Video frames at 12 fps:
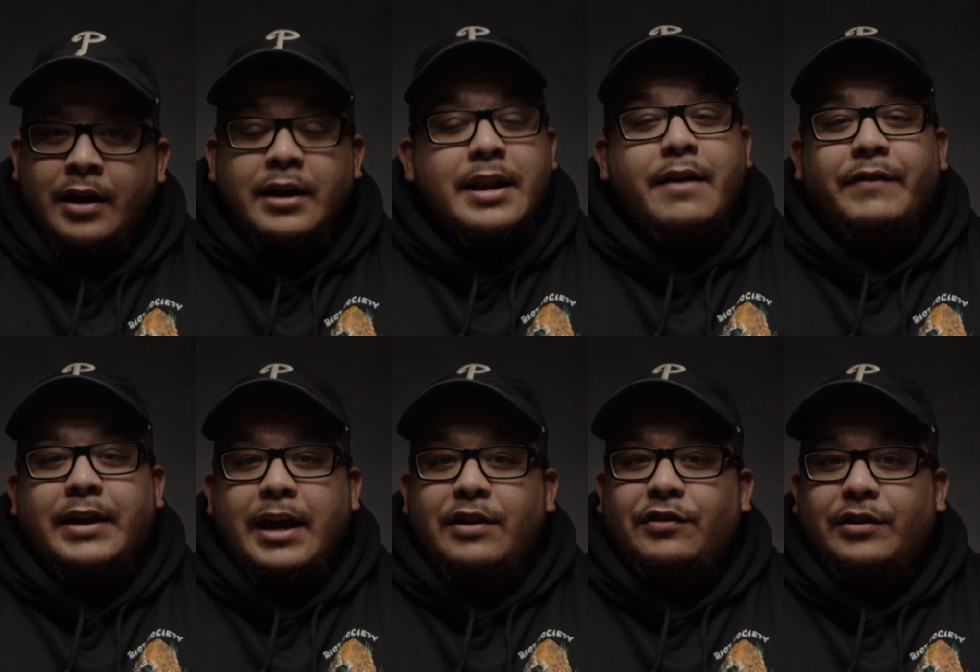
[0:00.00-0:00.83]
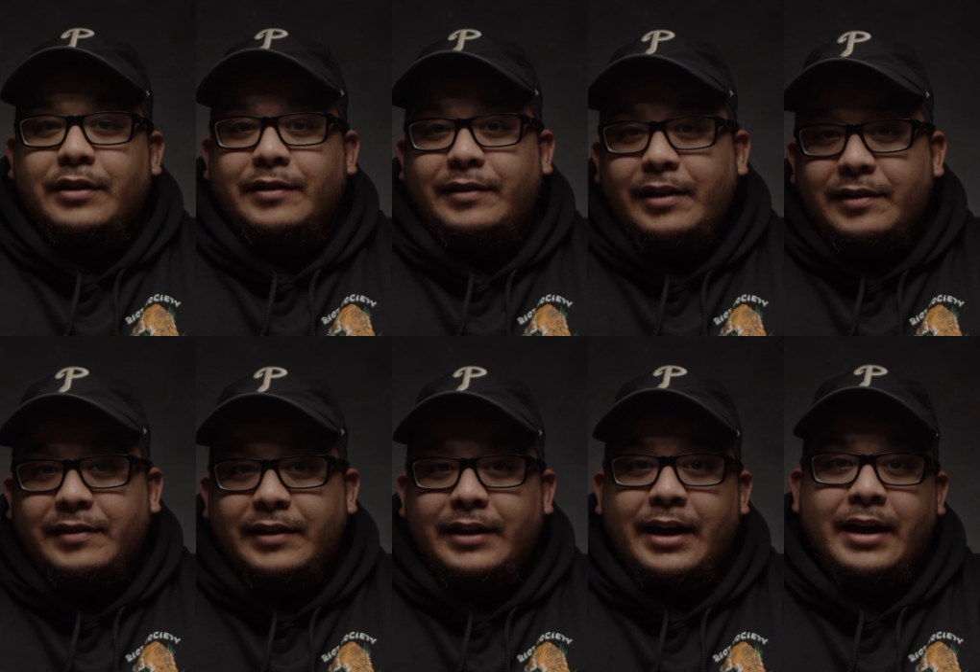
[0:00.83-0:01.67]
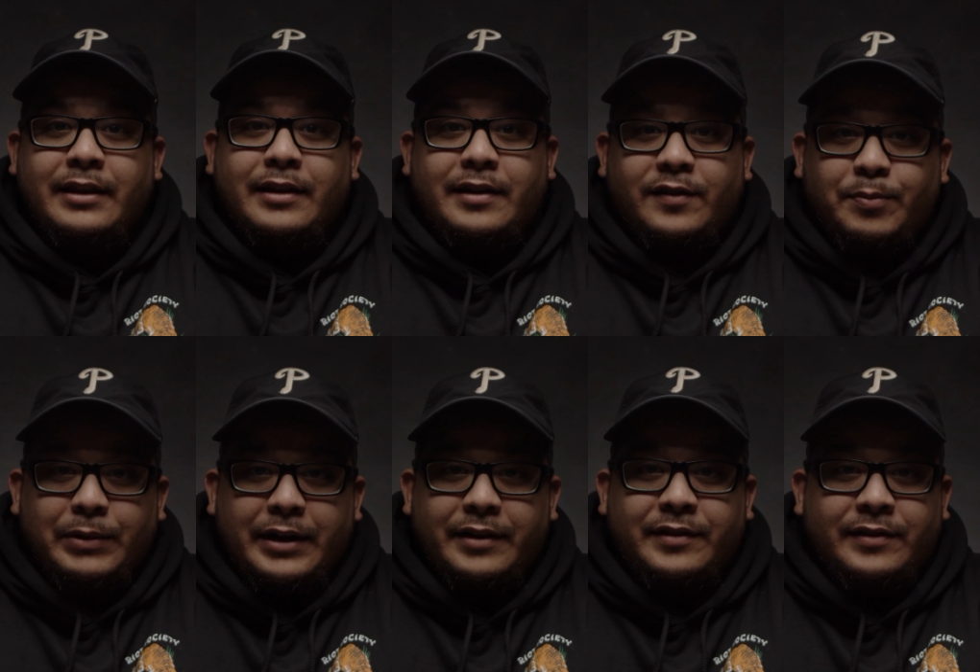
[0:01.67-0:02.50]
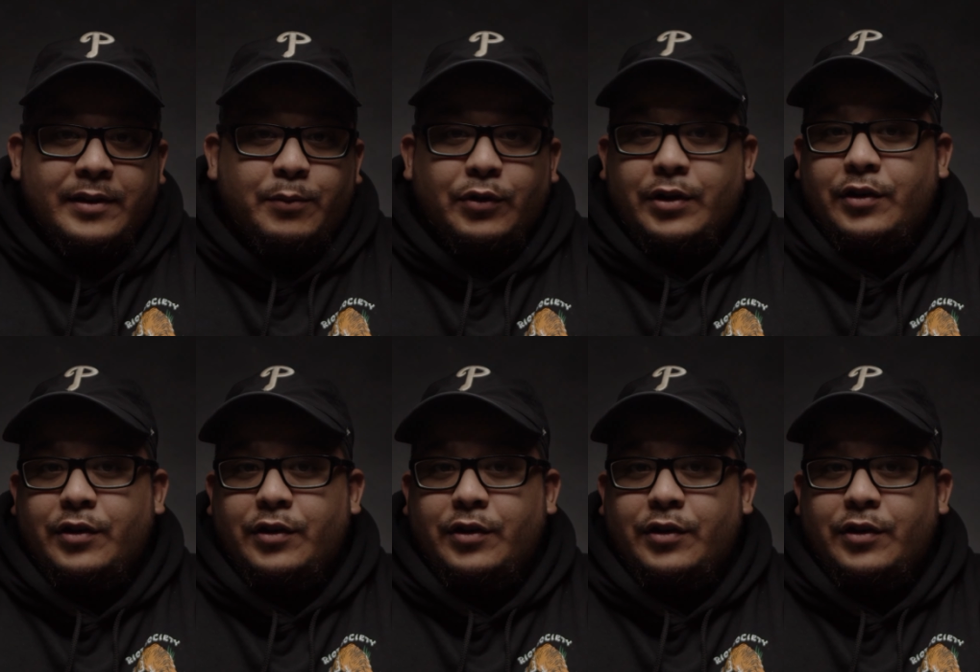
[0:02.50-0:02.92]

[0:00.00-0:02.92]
Navigation is easy and the display is simple to